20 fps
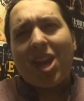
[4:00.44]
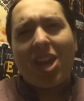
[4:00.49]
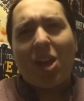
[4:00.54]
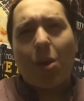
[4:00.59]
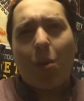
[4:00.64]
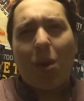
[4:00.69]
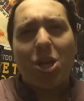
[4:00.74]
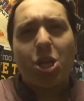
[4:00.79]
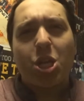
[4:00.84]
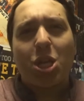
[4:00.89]

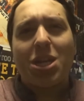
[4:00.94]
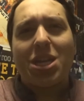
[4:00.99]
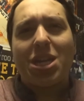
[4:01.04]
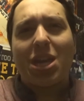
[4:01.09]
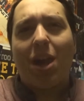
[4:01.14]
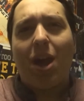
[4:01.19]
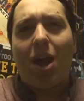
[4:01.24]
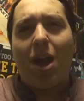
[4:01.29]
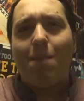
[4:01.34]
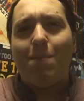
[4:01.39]
question
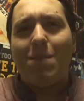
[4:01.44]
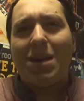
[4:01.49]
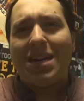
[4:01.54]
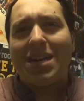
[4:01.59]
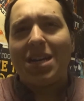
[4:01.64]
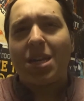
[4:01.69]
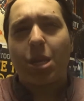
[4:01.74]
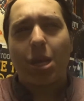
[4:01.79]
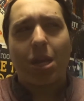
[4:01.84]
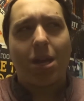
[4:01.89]
time.
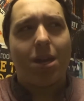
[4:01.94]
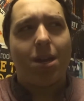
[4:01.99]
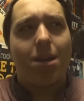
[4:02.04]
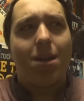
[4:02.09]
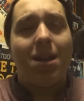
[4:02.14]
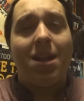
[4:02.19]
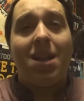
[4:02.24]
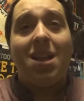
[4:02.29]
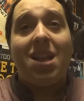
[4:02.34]
So